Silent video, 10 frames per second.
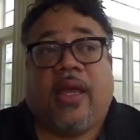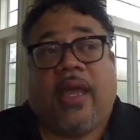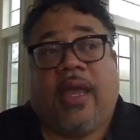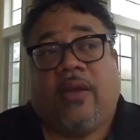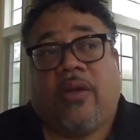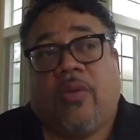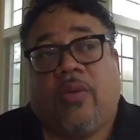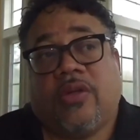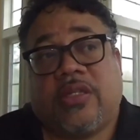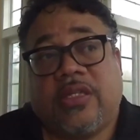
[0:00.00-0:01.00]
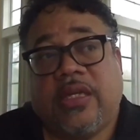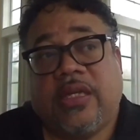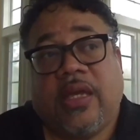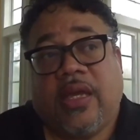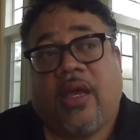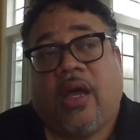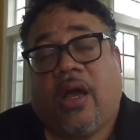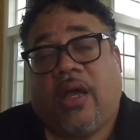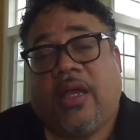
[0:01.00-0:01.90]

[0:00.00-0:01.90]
And we'll see in